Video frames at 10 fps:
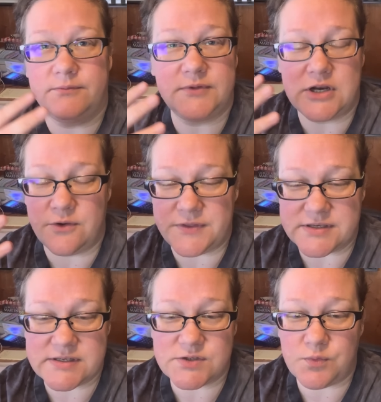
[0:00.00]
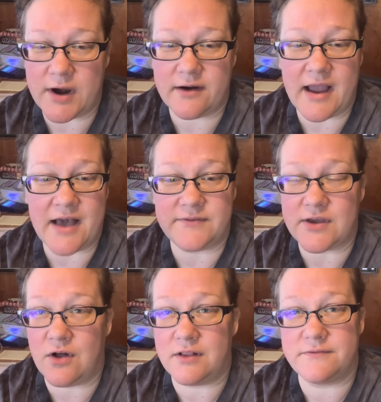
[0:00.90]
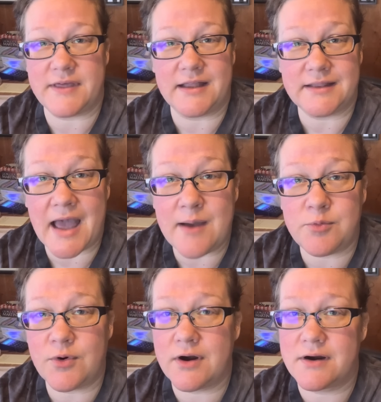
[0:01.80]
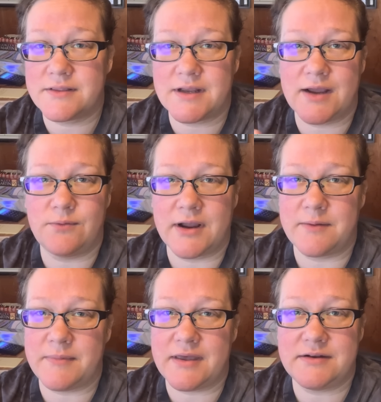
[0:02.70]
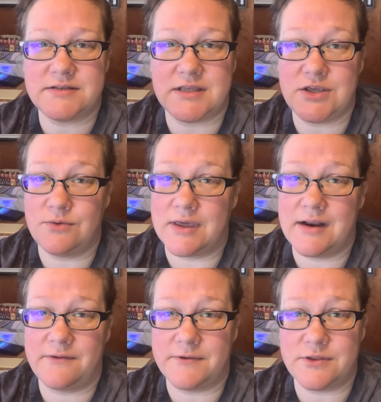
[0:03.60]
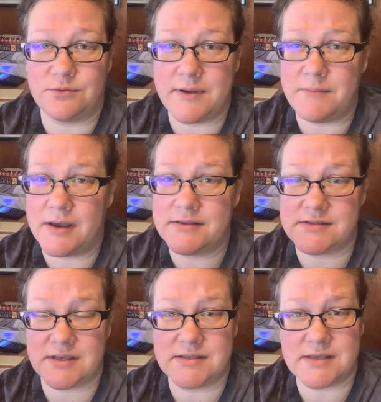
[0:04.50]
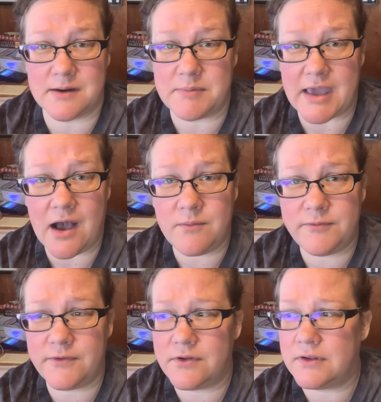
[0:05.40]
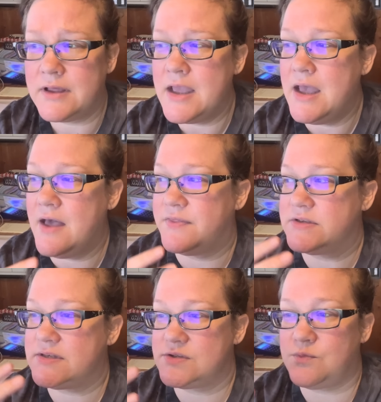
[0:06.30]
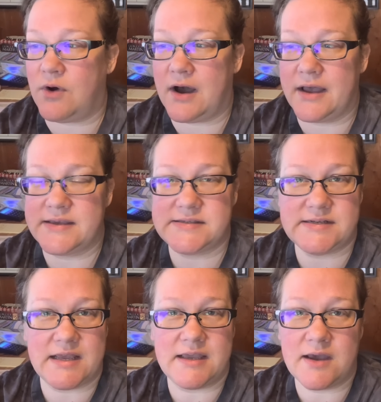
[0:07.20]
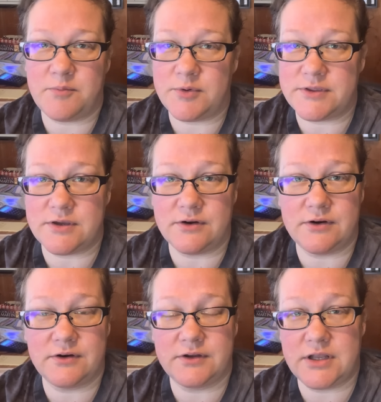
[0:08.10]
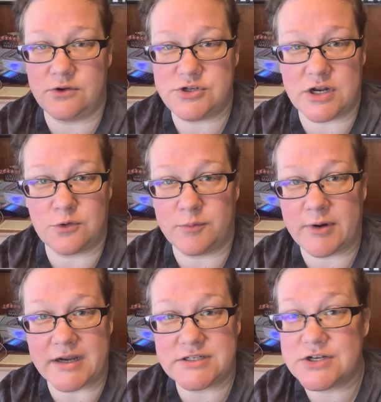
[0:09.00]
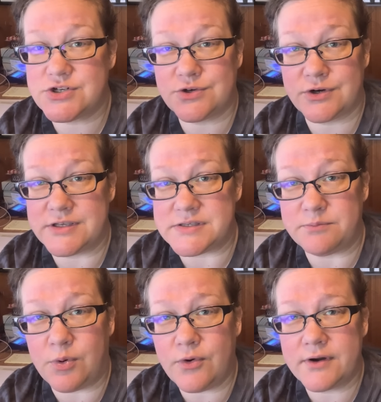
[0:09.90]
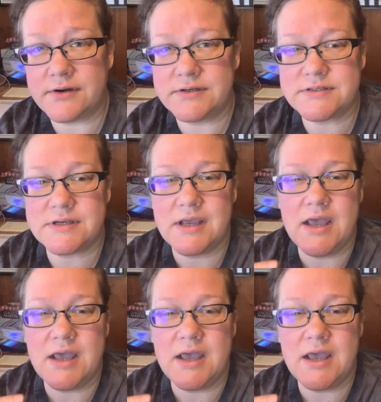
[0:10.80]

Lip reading: You know, this is where having all of that lab work that I recommend that you get every 3 months is going to be helpful. This is why staying up with your, you know, general practitioner is important,